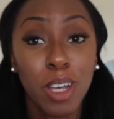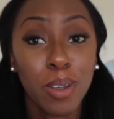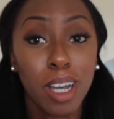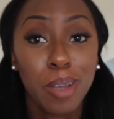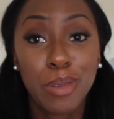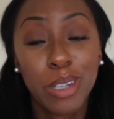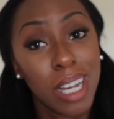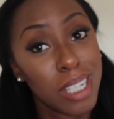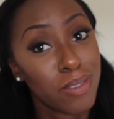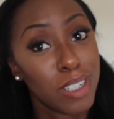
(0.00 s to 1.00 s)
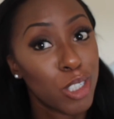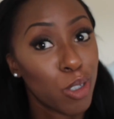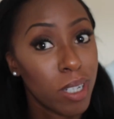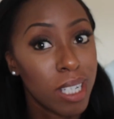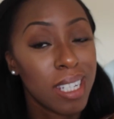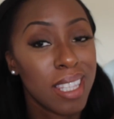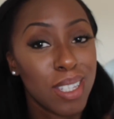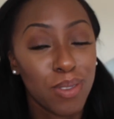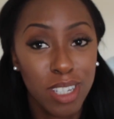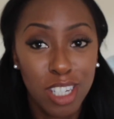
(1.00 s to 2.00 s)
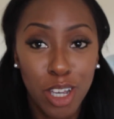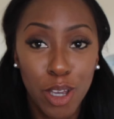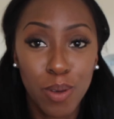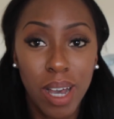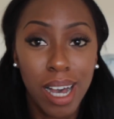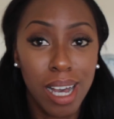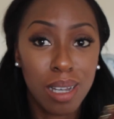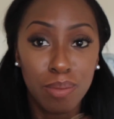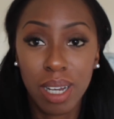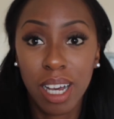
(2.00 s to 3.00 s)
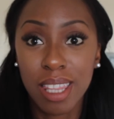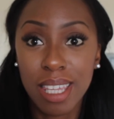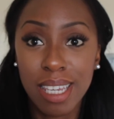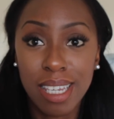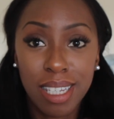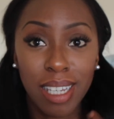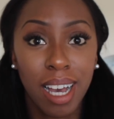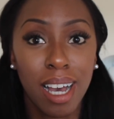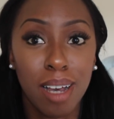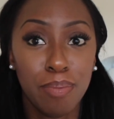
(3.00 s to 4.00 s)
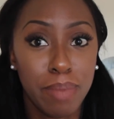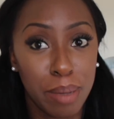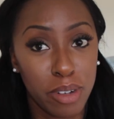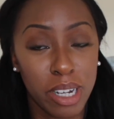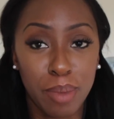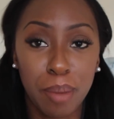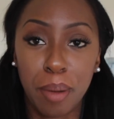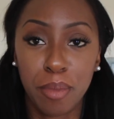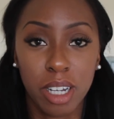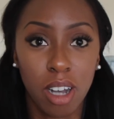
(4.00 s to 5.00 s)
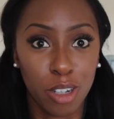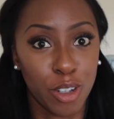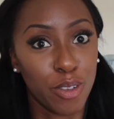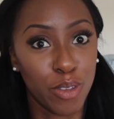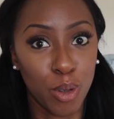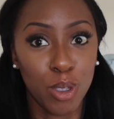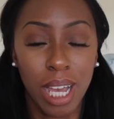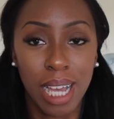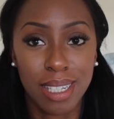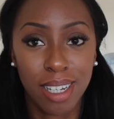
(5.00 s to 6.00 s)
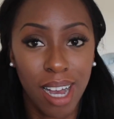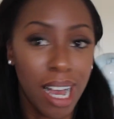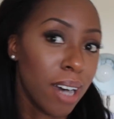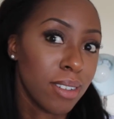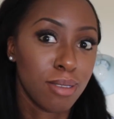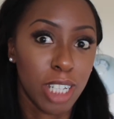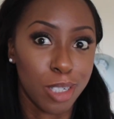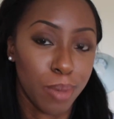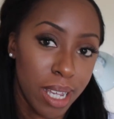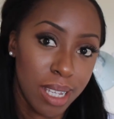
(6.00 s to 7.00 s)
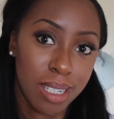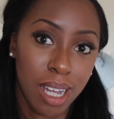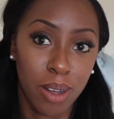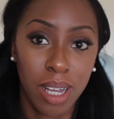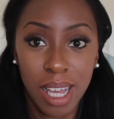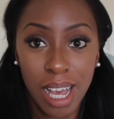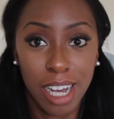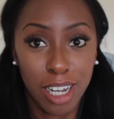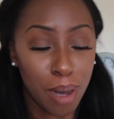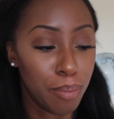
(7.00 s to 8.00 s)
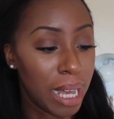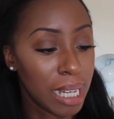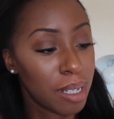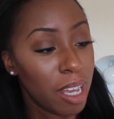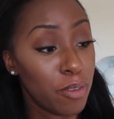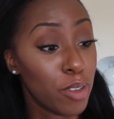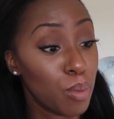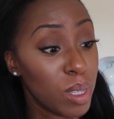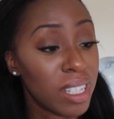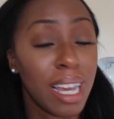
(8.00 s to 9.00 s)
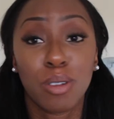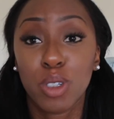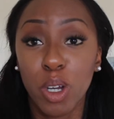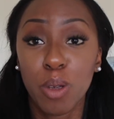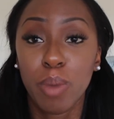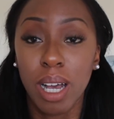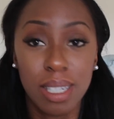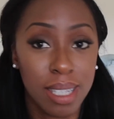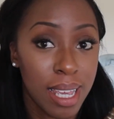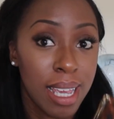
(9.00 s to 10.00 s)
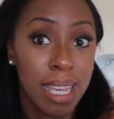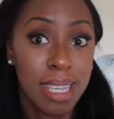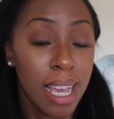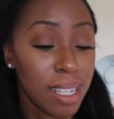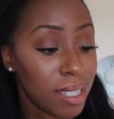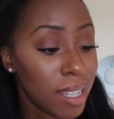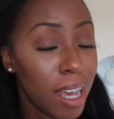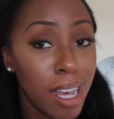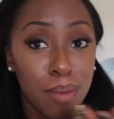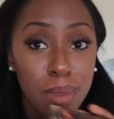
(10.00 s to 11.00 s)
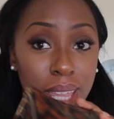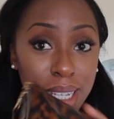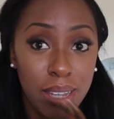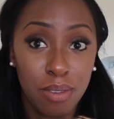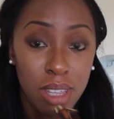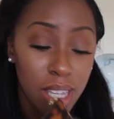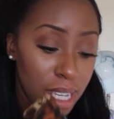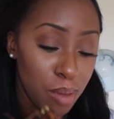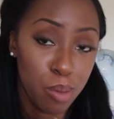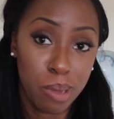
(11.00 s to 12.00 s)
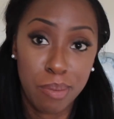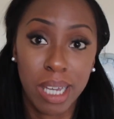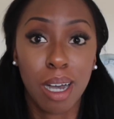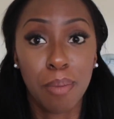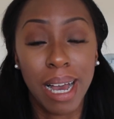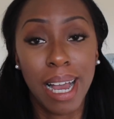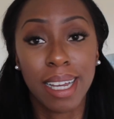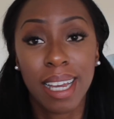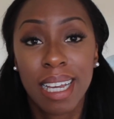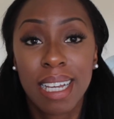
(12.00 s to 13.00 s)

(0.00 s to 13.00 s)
I hope you guys have enjoyed this video. My memory card got full, so I had to cut out, change my hairstyle, and come back and film this outro. But yes, that's everything I keep in my makeup bag.